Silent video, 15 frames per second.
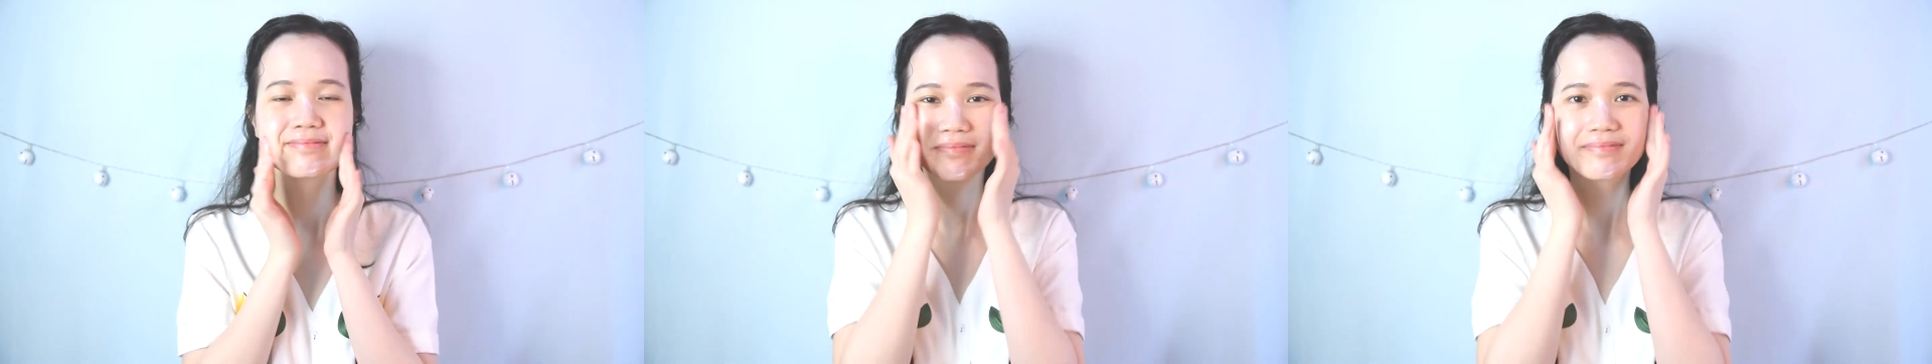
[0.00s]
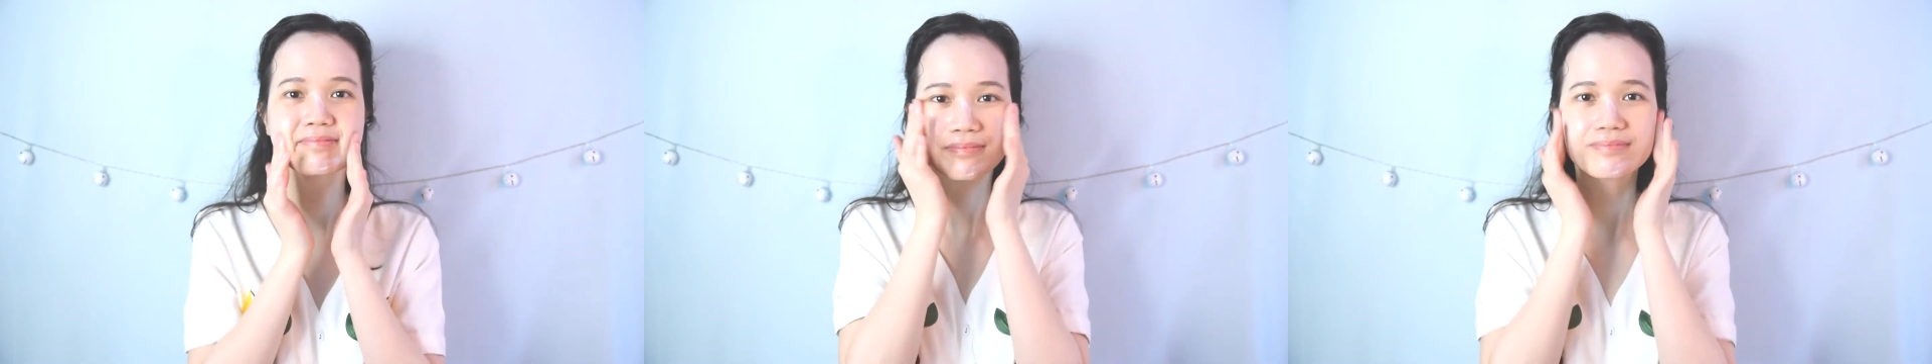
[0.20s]

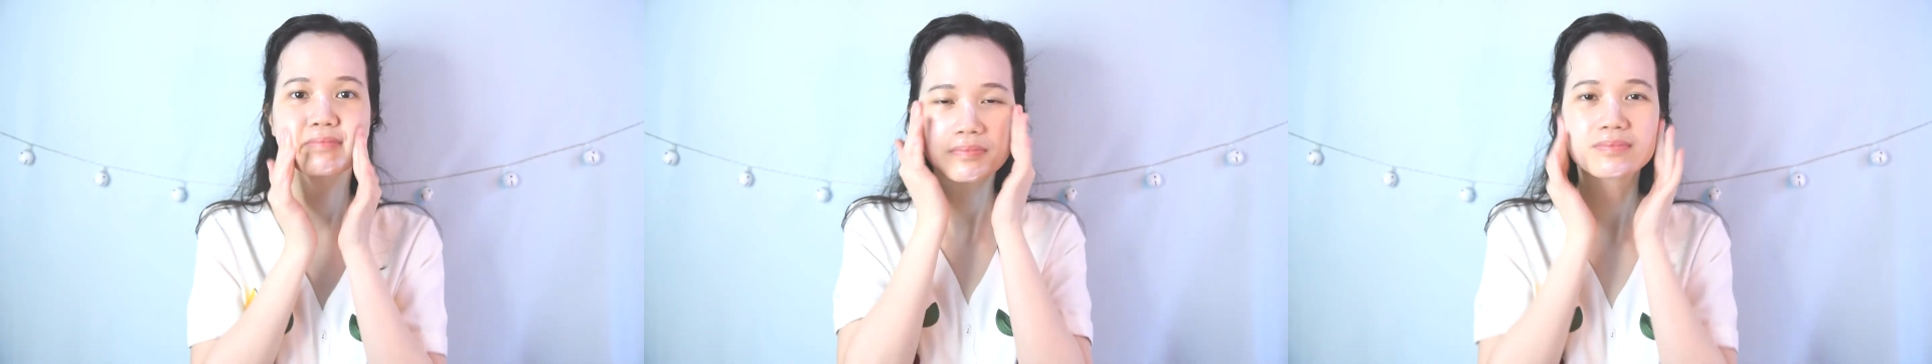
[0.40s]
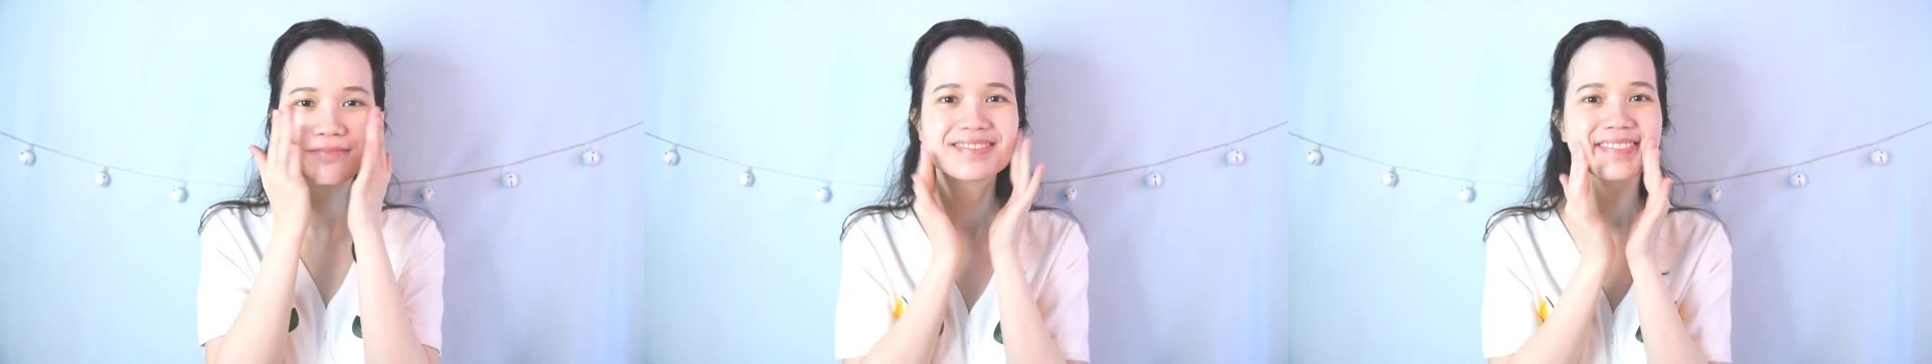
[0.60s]

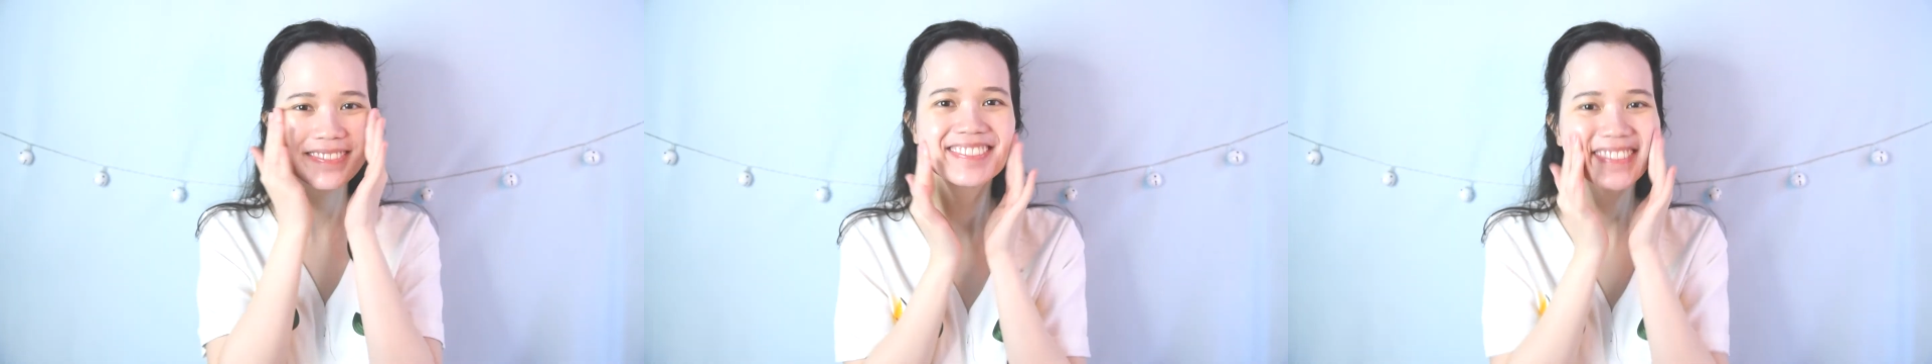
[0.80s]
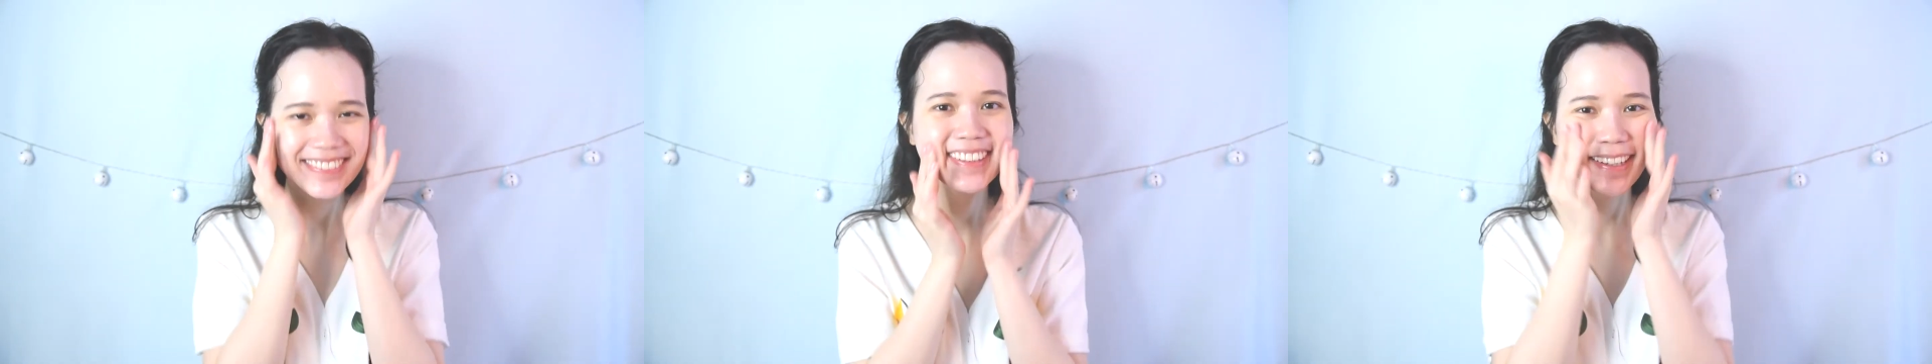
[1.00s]
it
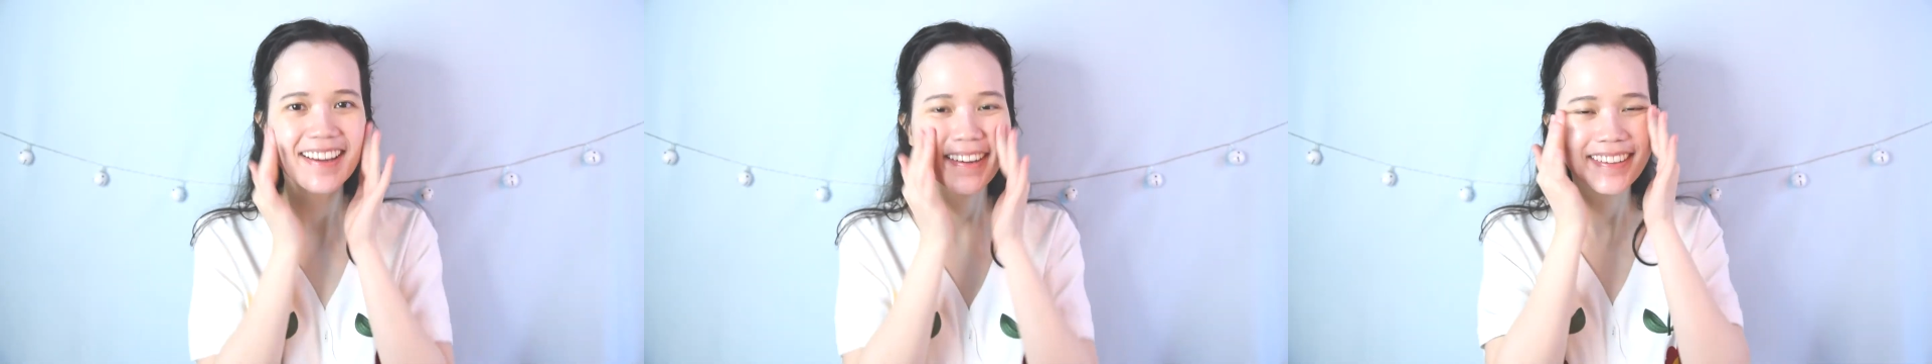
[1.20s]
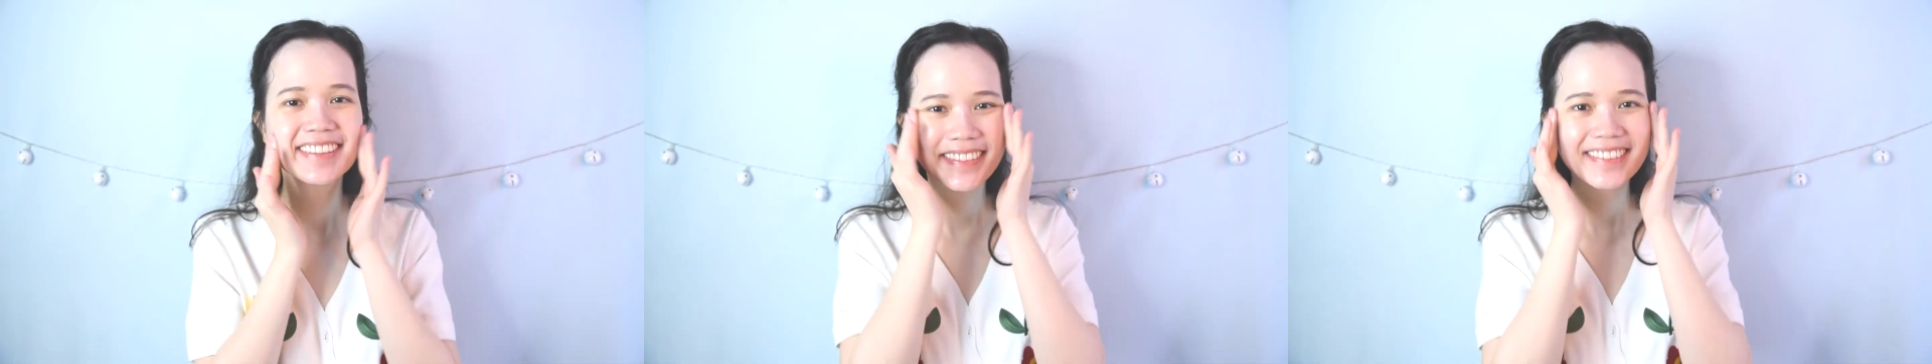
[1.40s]
leaves a
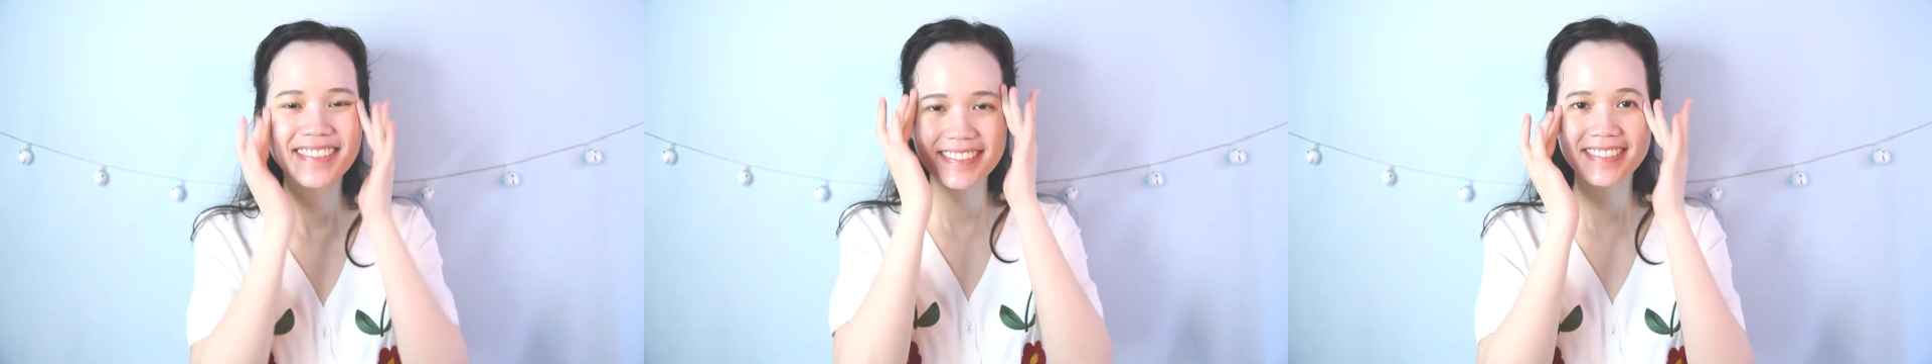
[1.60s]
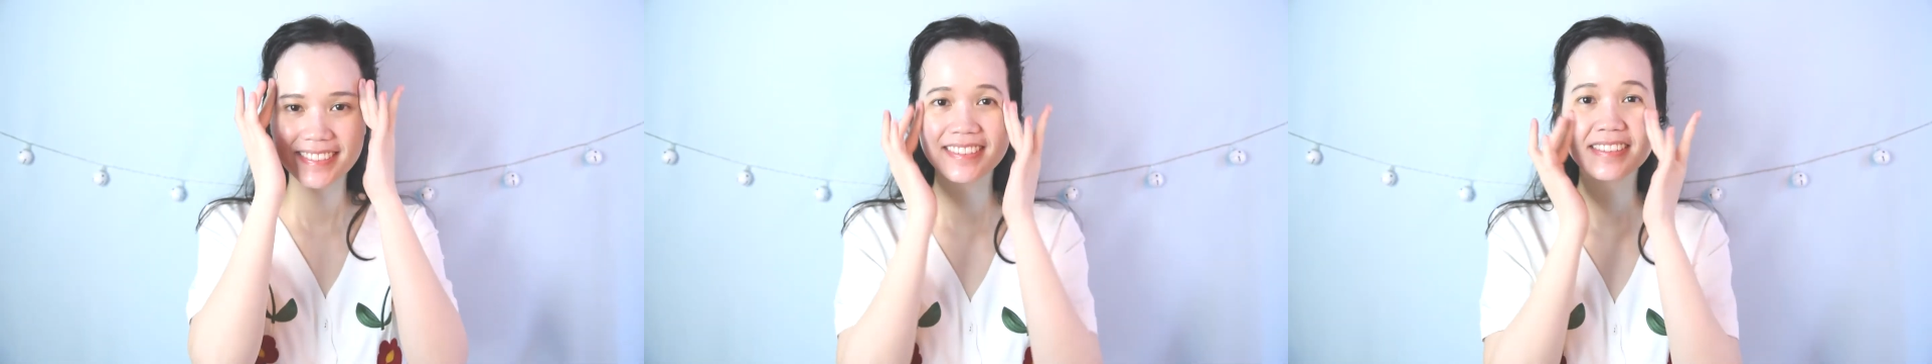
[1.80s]

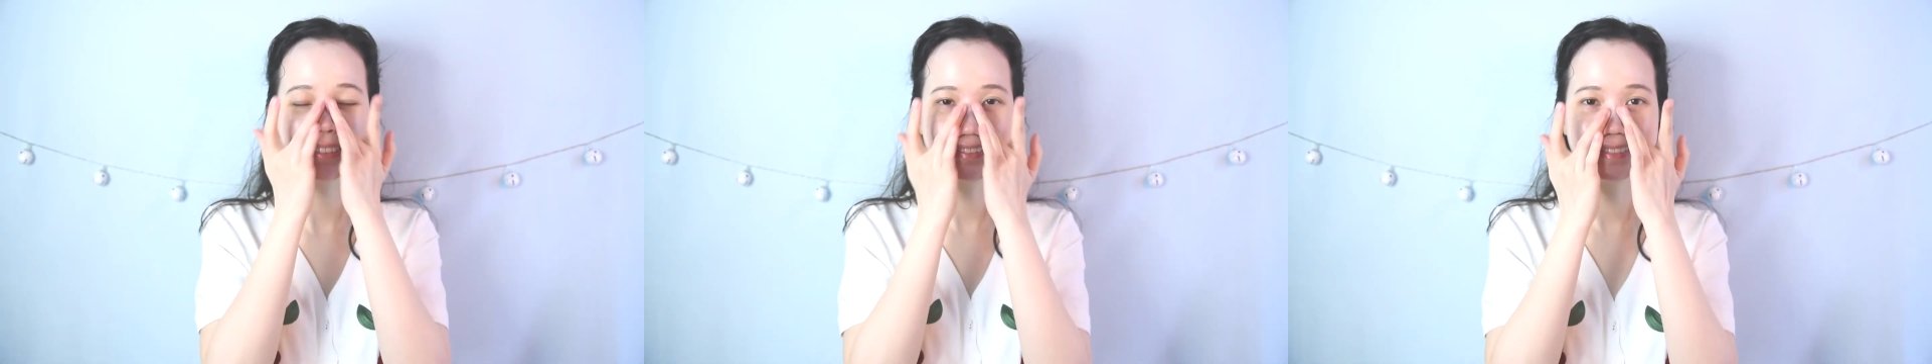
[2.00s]
shiny and